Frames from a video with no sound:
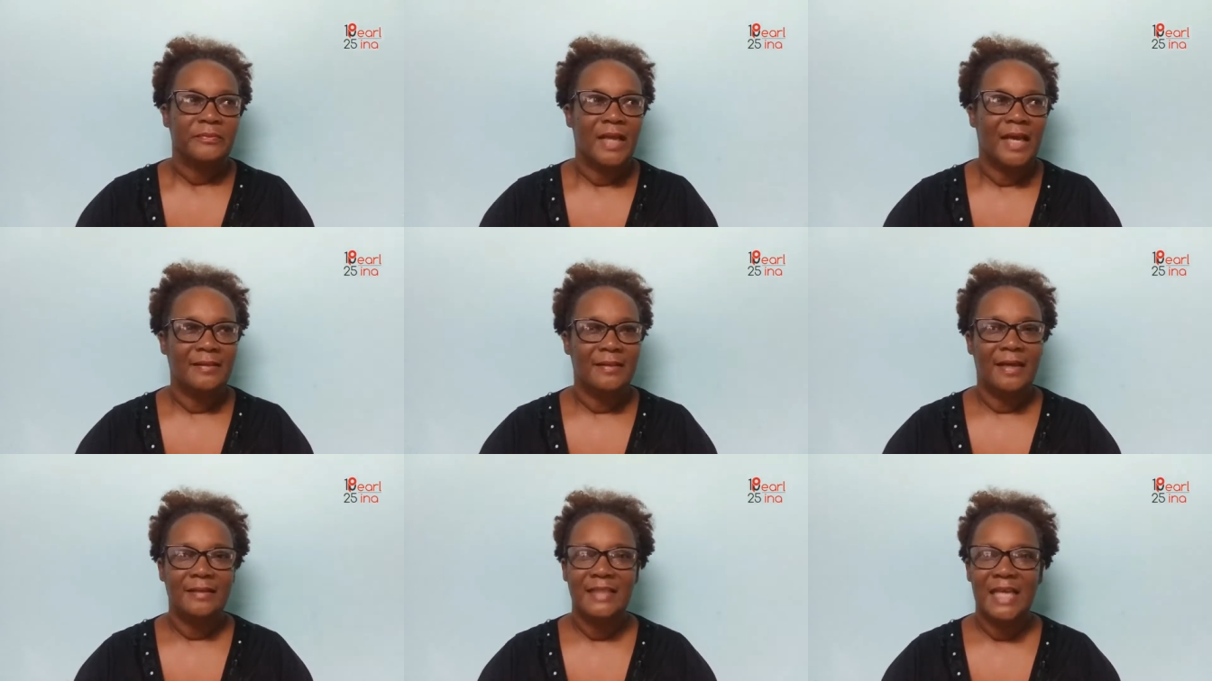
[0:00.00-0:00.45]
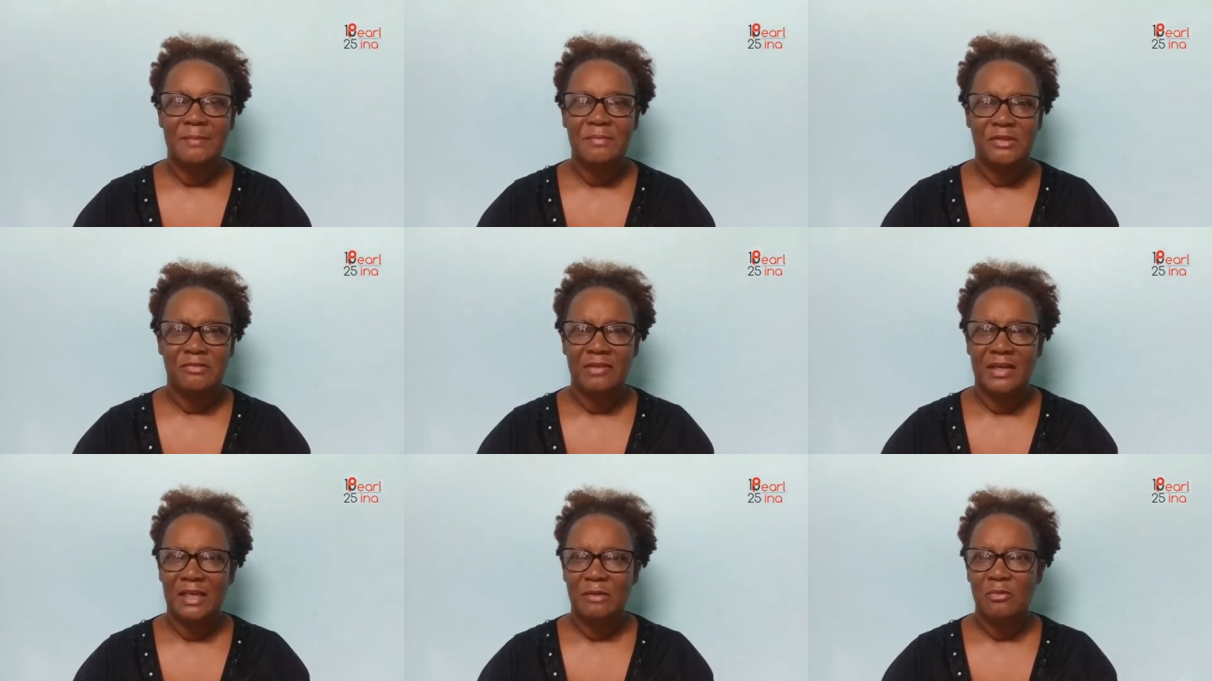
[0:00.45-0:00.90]
At that time,
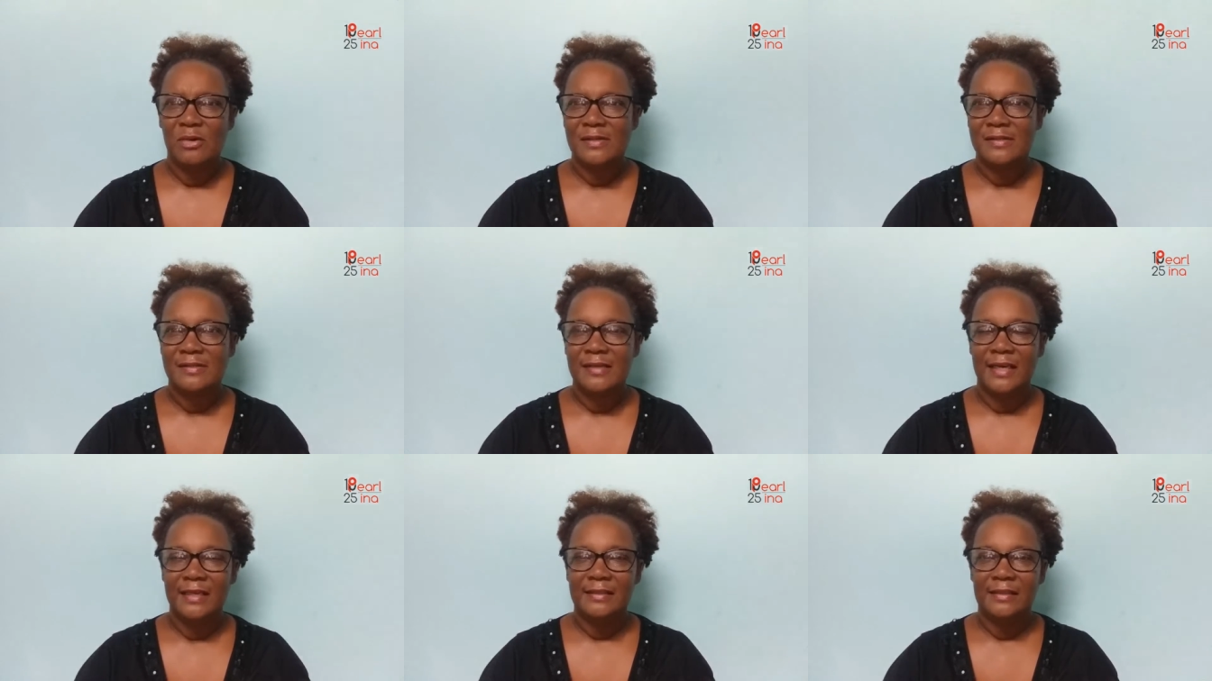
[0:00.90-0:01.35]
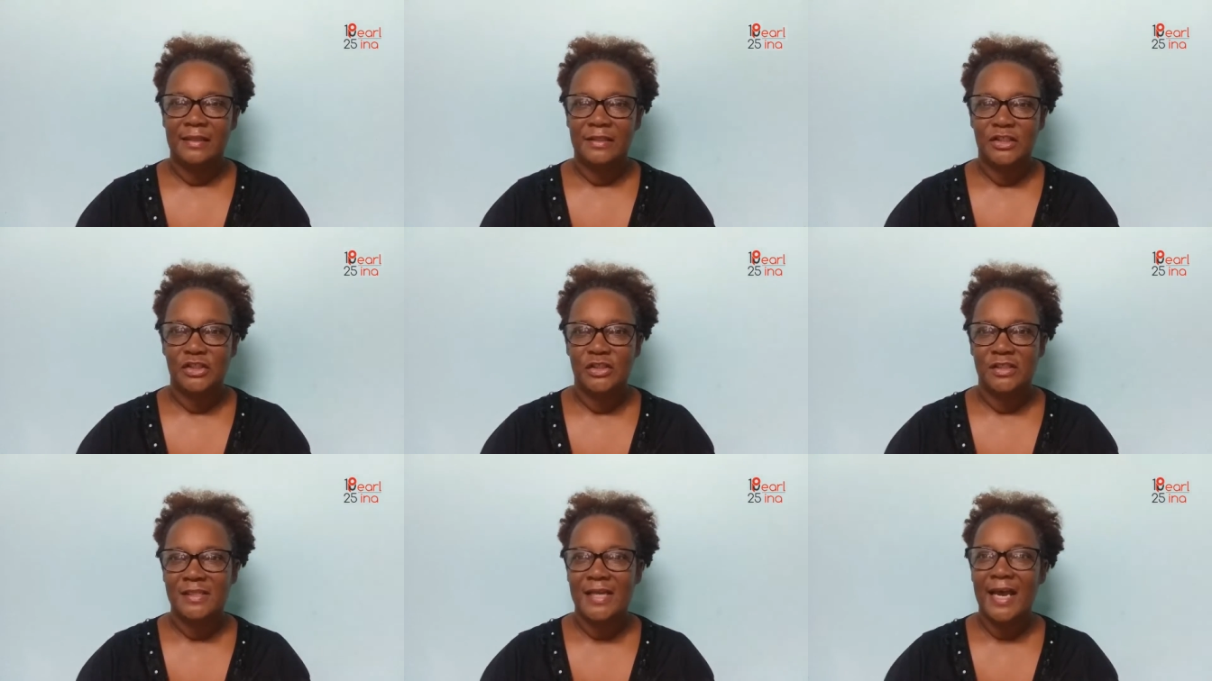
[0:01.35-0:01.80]
she really wasn't into it.
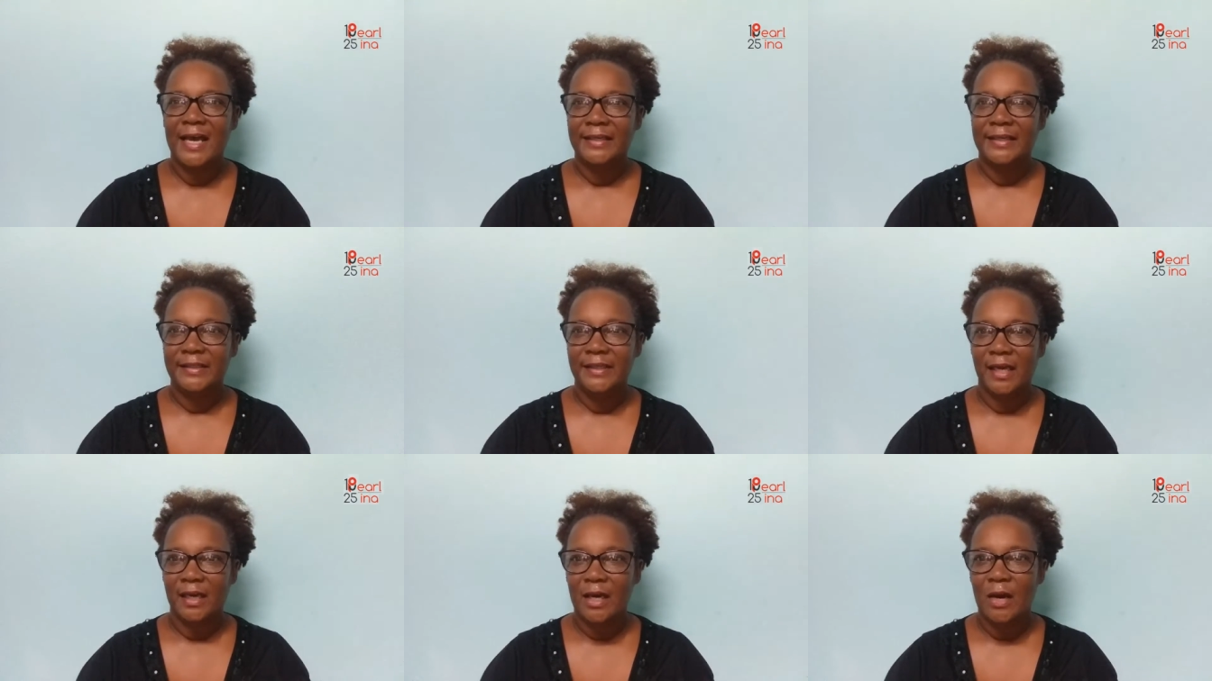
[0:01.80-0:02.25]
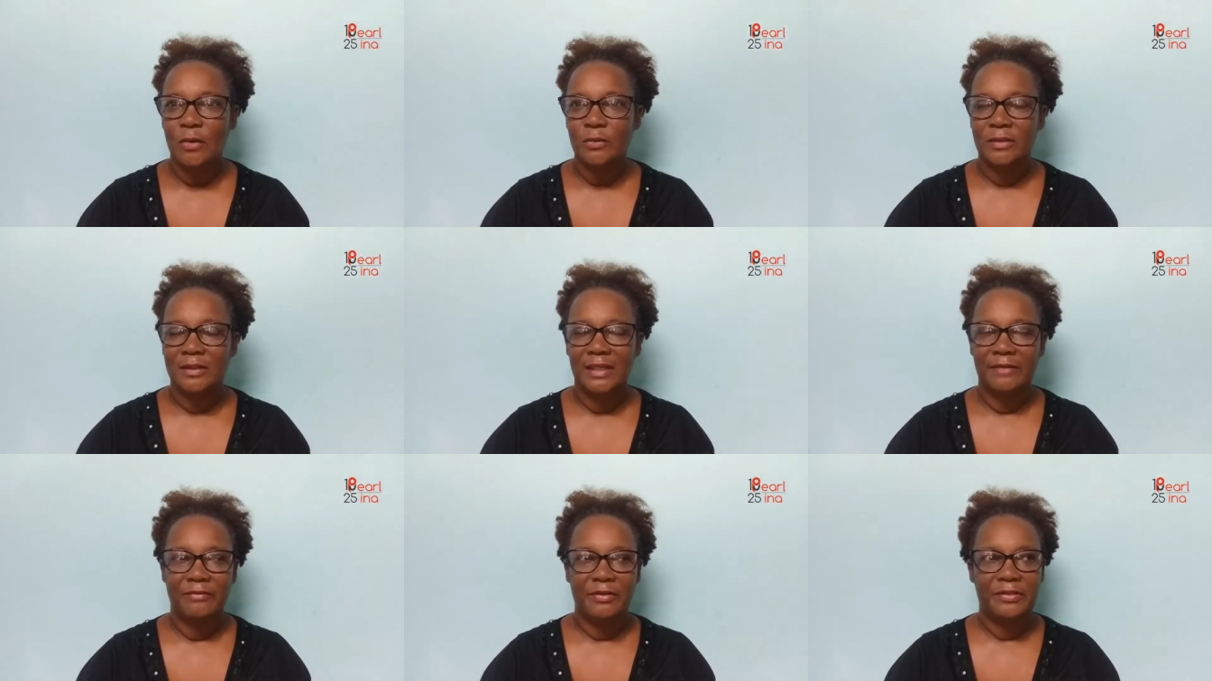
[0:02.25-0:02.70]
She just had the
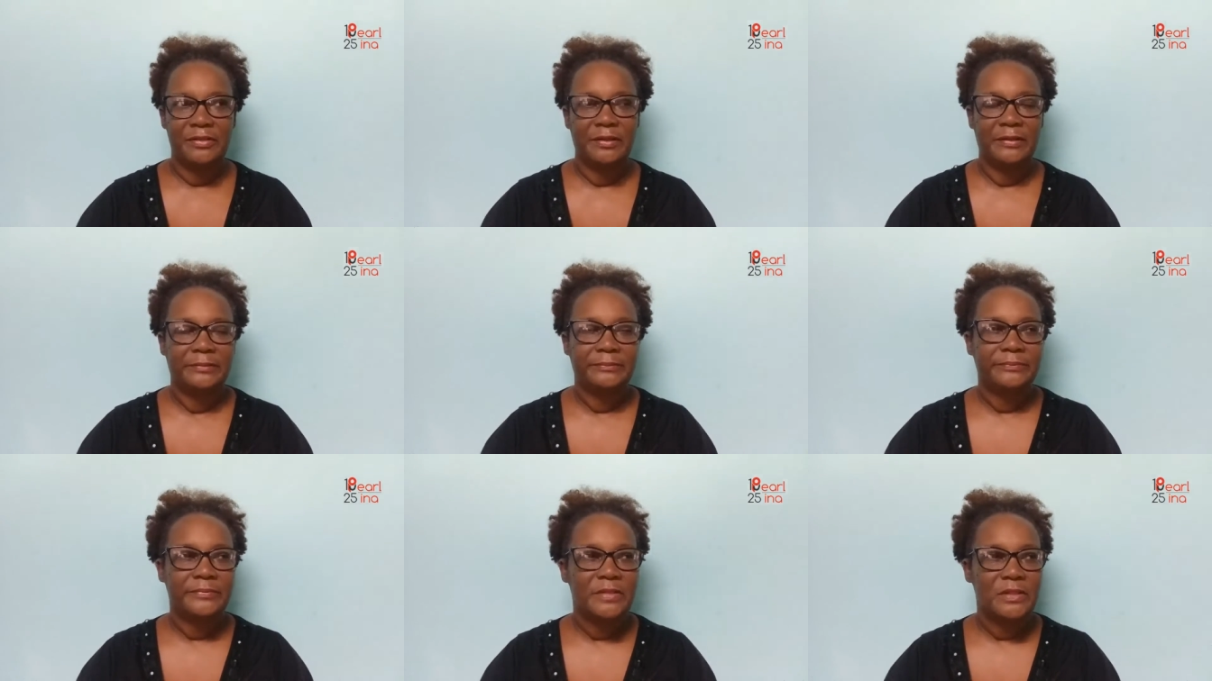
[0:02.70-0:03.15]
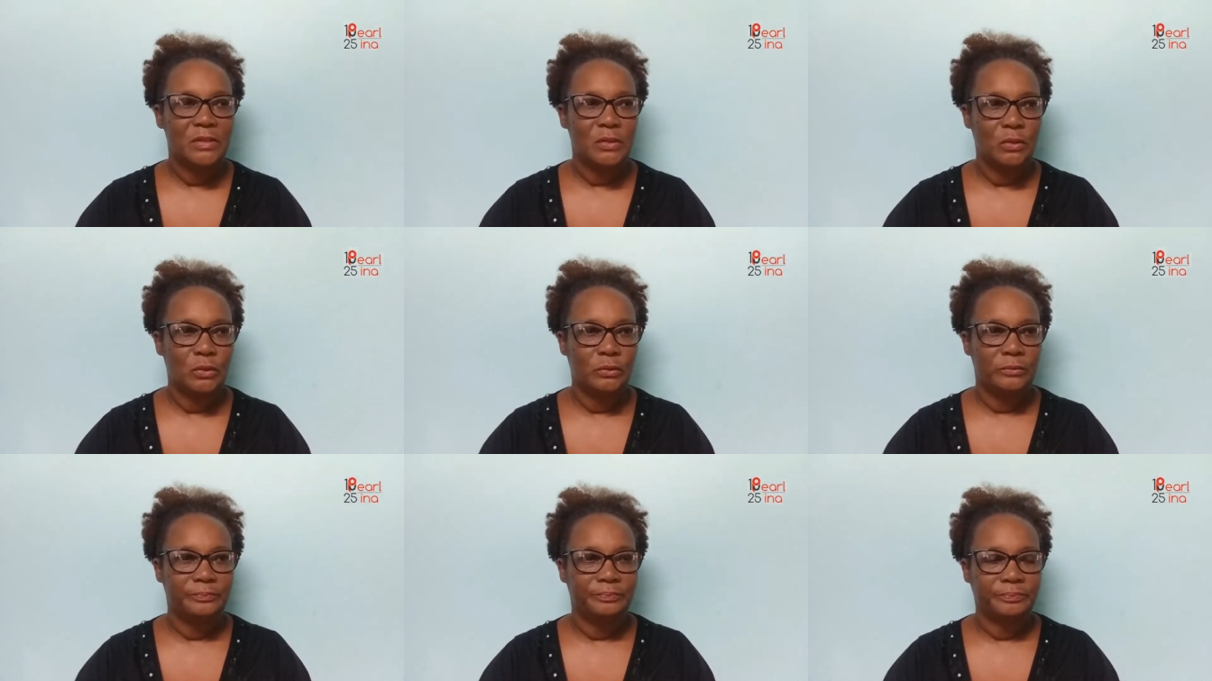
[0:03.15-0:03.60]
account and everything. So